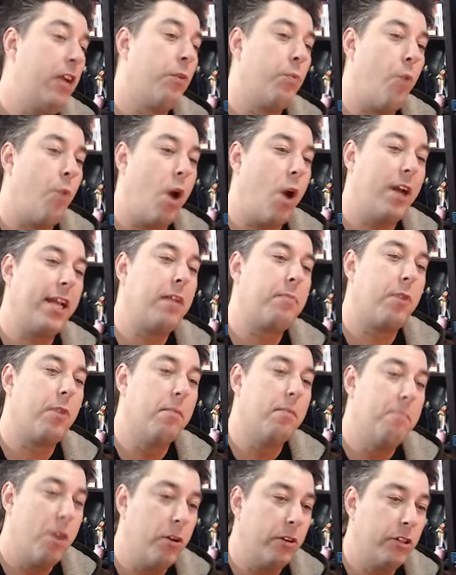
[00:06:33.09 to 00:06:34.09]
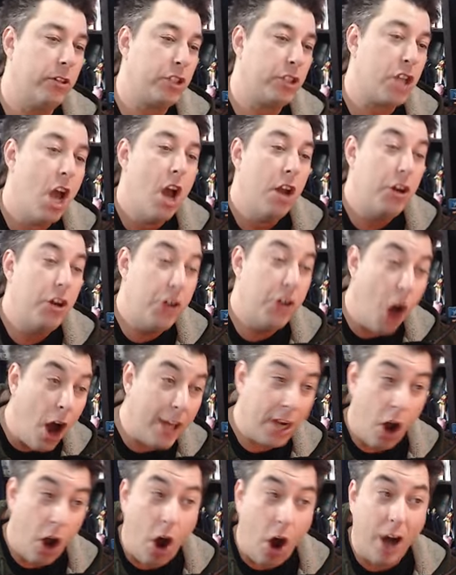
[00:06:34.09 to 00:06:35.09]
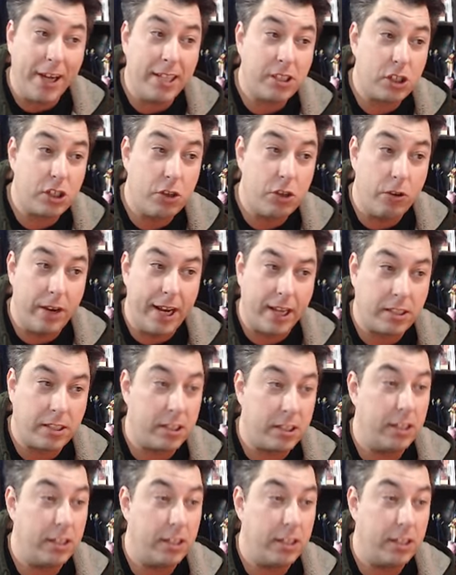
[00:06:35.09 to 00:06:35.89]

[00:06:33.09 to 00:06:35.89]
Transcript: wanting promoters, not honest critics.